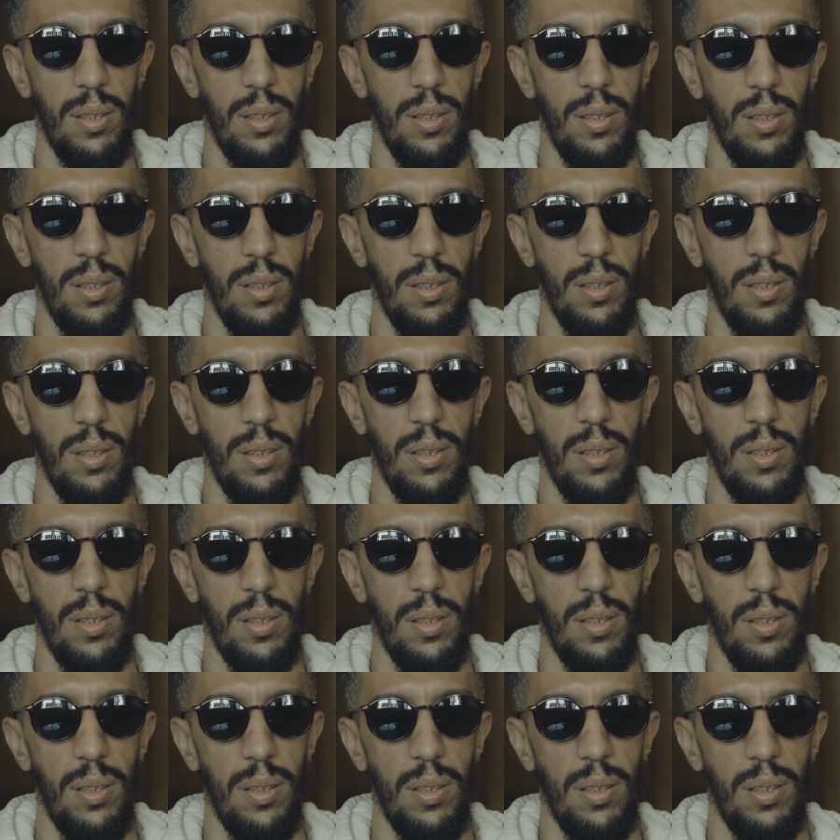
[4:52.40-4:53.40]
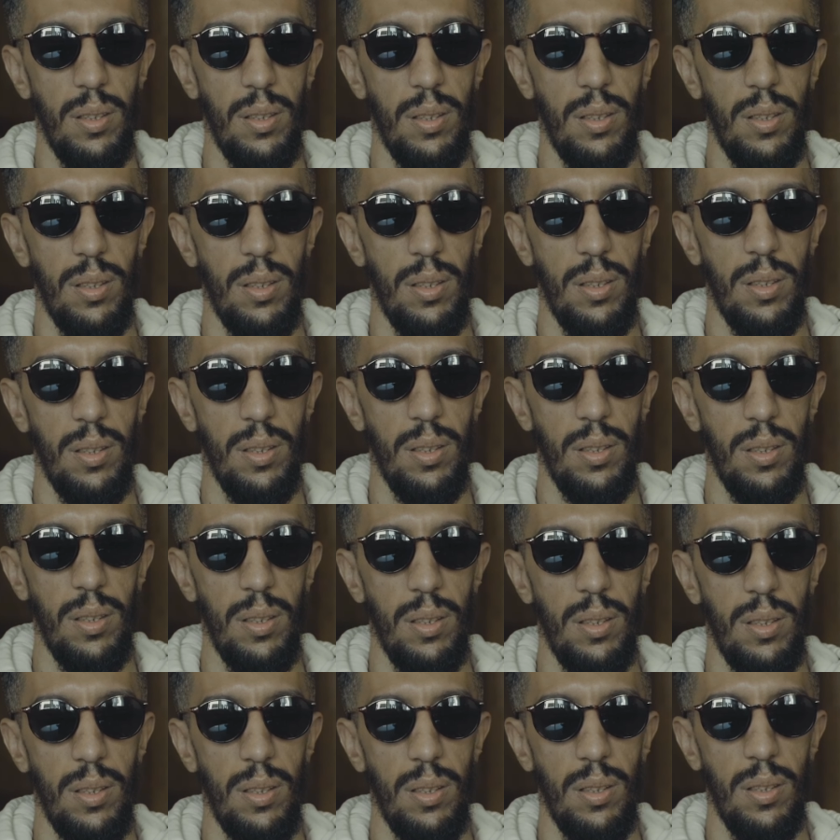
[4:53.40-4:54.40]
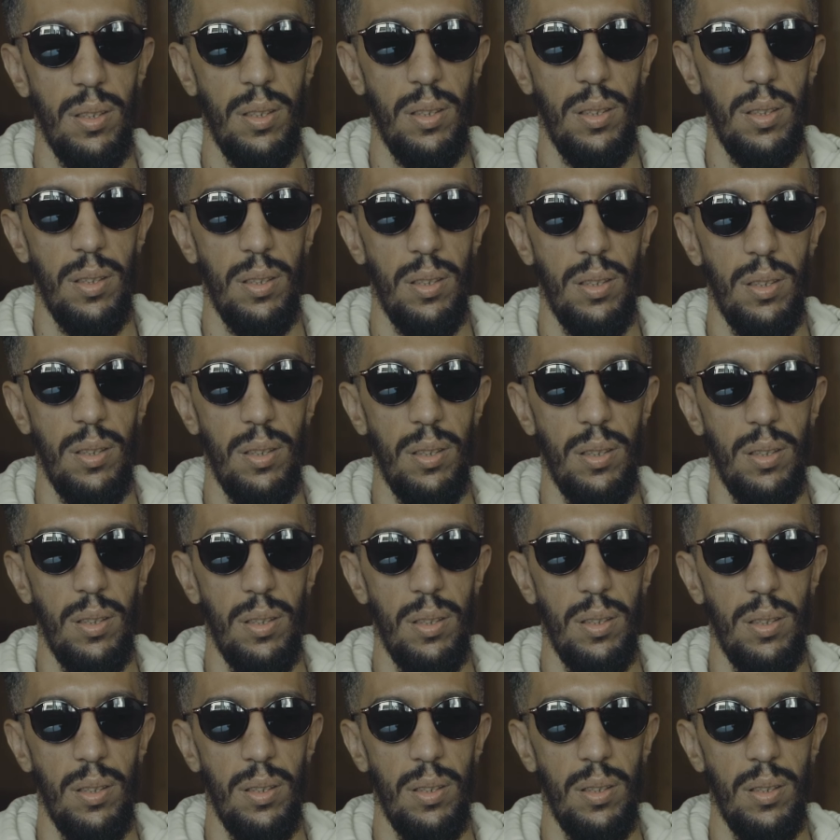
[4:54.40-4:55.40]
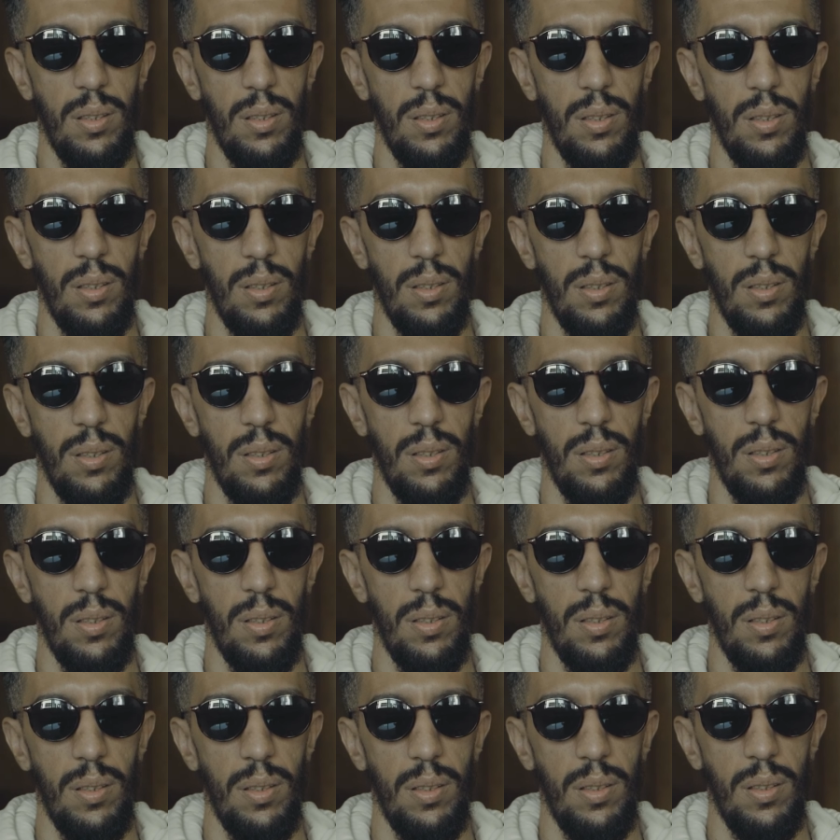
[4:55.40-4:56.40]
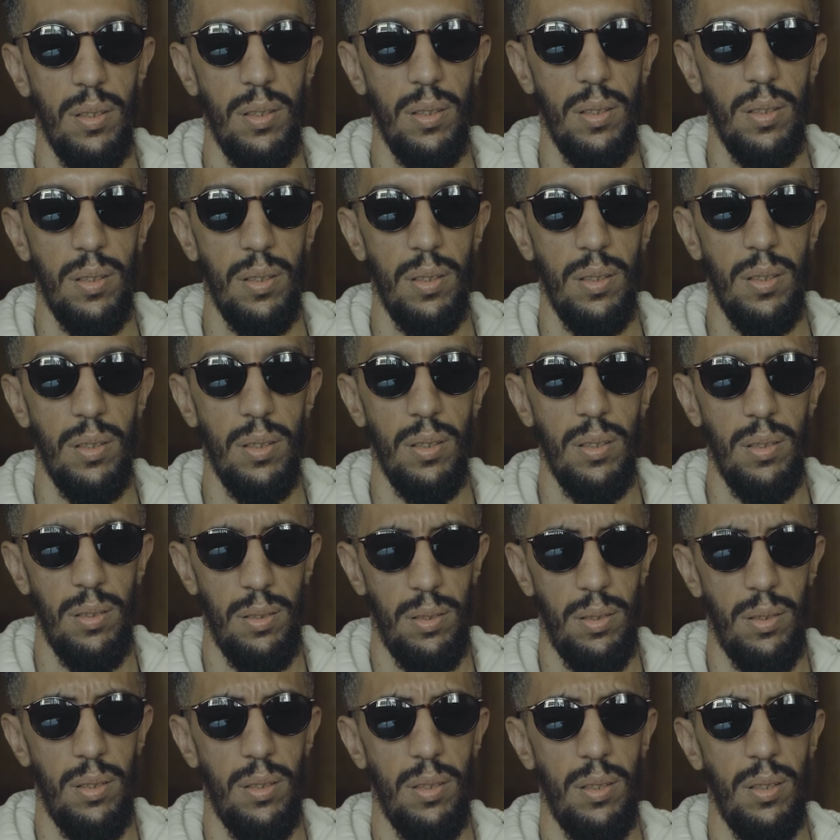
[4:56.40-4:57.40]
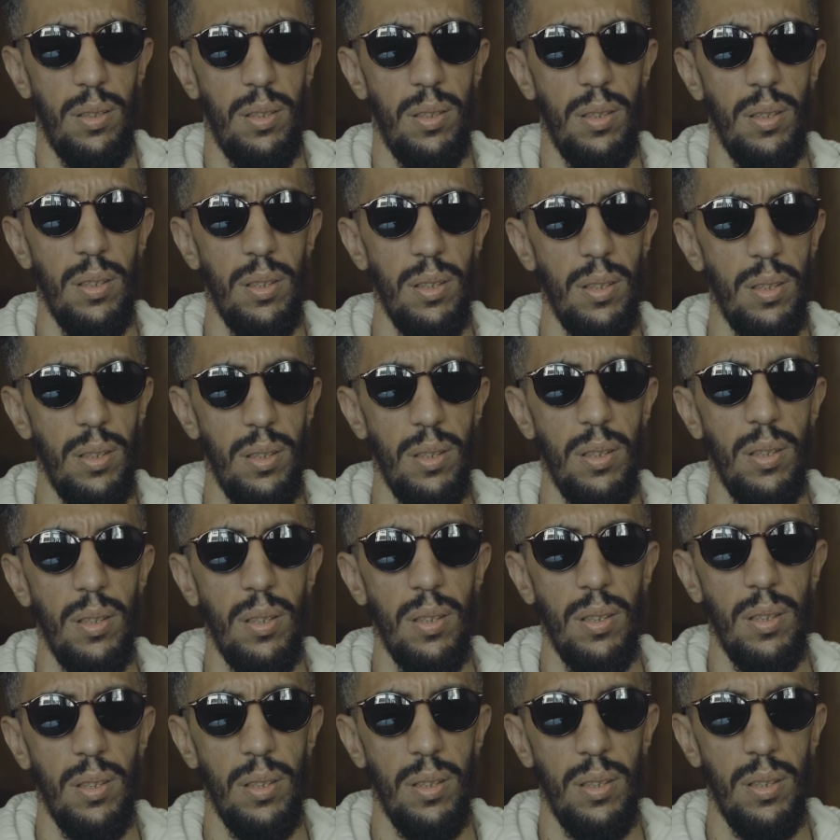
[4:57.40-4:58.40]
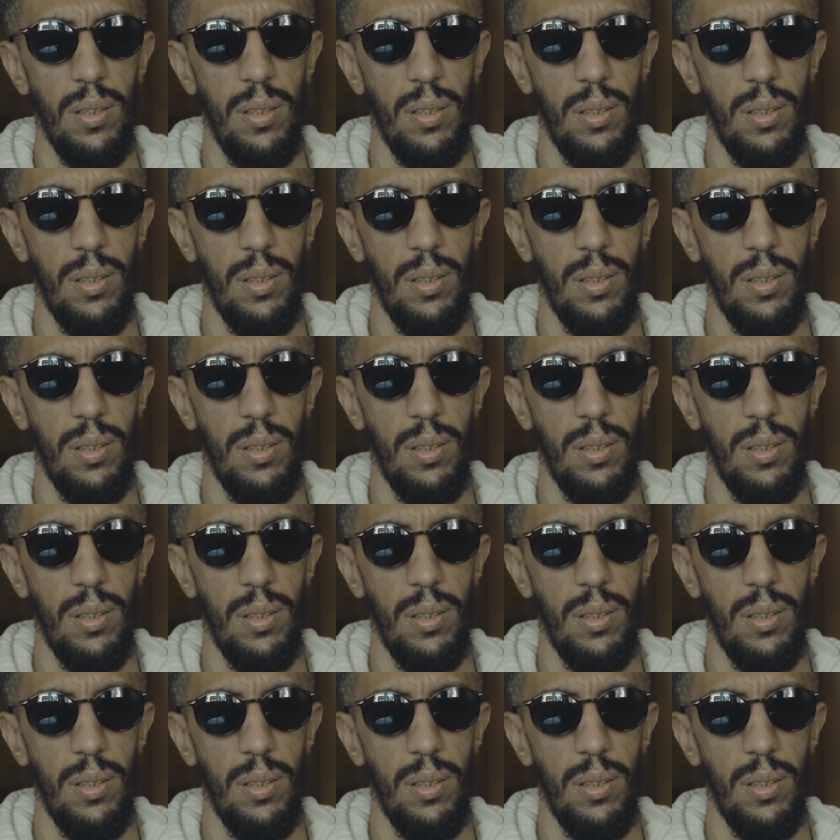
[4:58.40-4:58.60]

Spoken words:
No words are spoken by the person on screen.